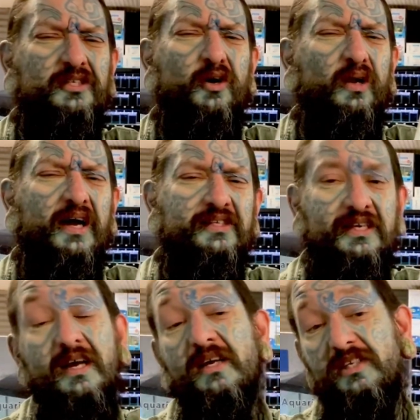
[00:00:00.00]
no lice.
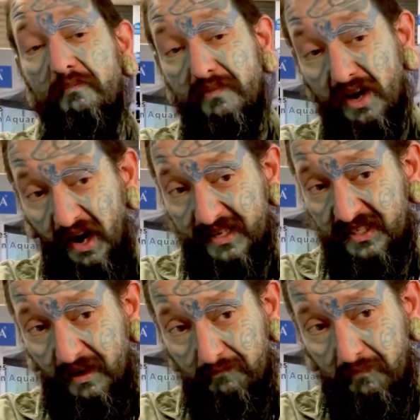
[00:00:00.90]
Some
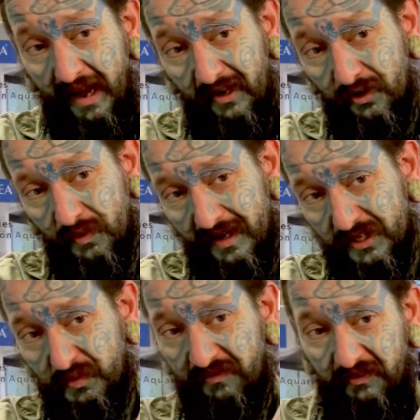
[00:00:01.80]
nice male
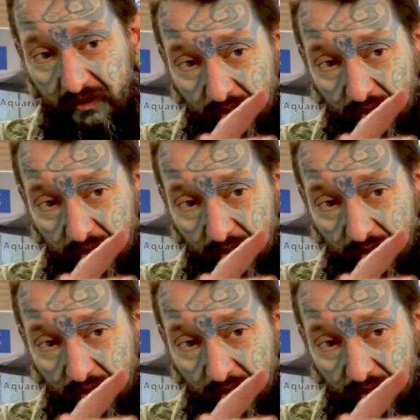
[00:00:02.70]
ones with little